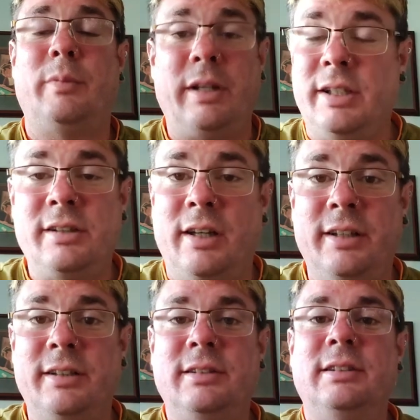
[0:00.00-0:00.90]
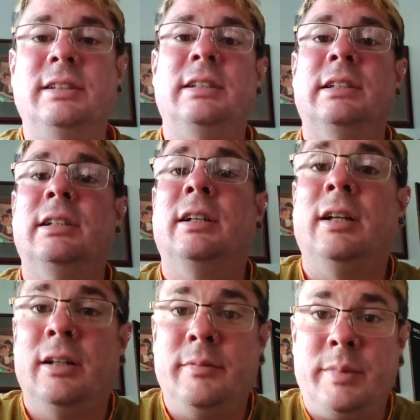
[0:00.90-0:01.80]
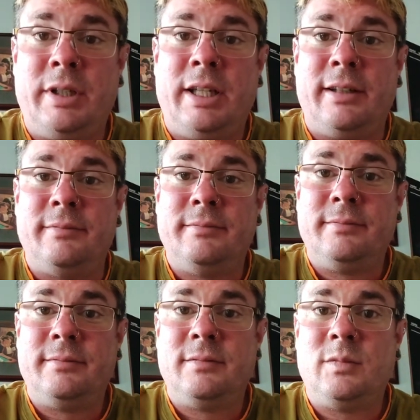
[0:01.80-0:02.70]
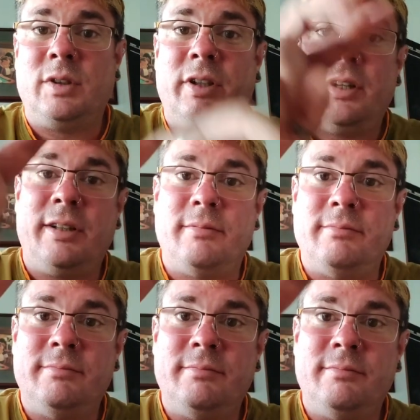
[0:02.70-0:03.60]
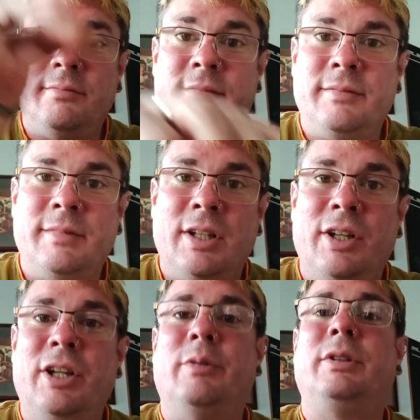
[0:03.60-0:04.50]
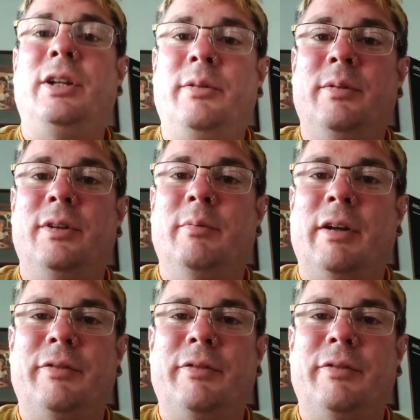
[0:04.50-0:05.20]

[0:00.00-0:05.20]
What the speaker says: may decide. But yeah, what do you think? You know what to do. Come back